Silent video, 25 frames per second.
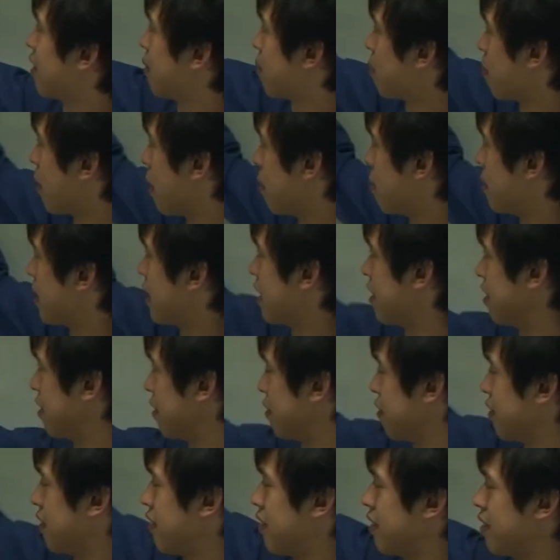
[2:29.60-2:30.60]
property
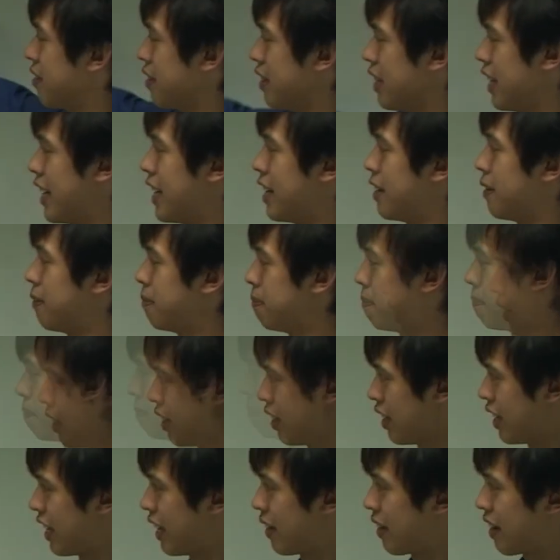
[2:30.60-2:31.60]
of lead.
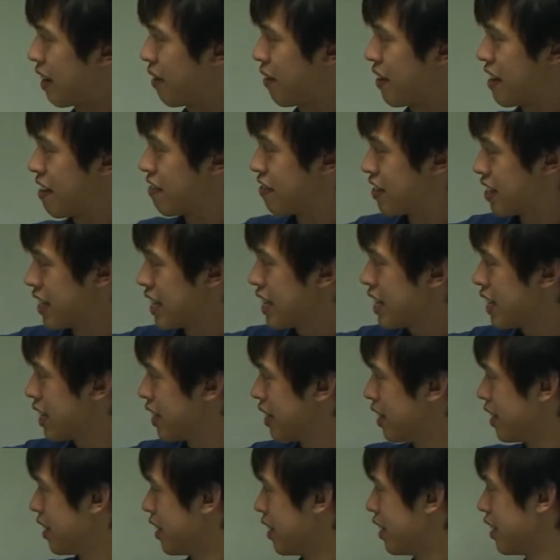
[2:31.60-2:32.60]
Now here we have zinc.
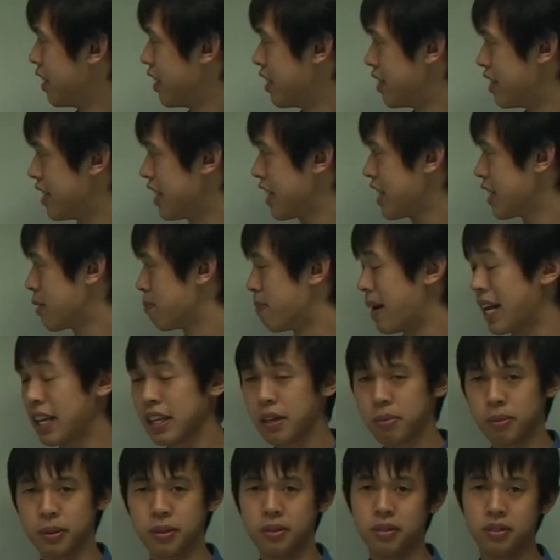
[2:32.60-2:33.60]
Zinc is
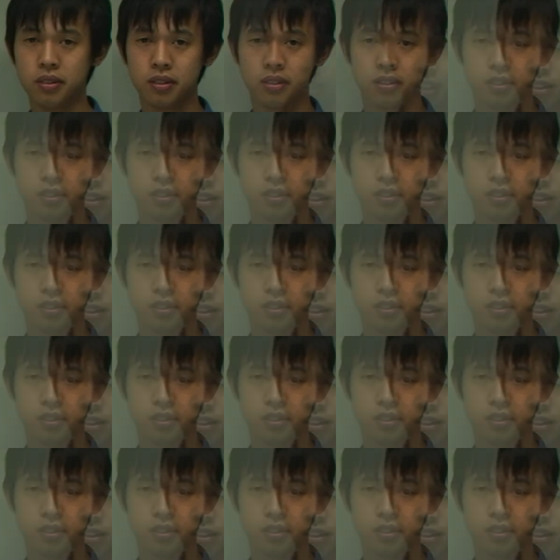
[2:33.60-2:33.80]
malleable,